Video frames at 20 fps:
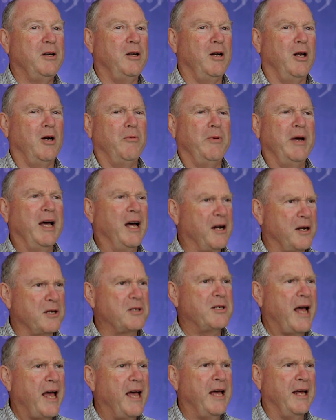You know, we
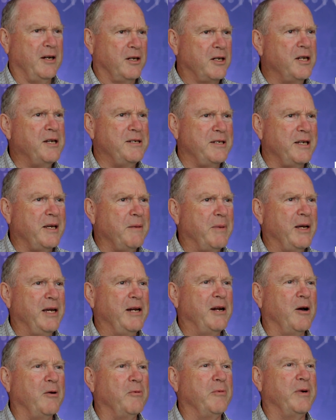understand T C
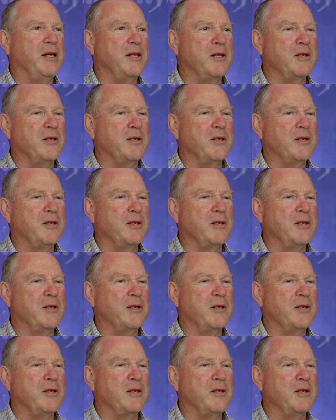P, don't we?